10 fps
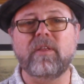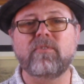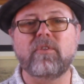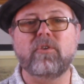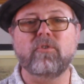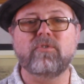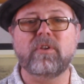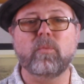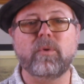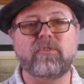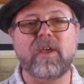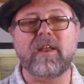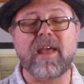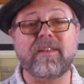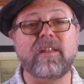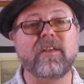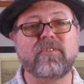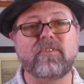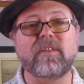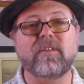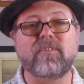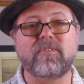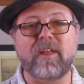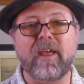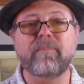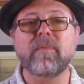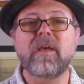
institution at which he had had an extended stay,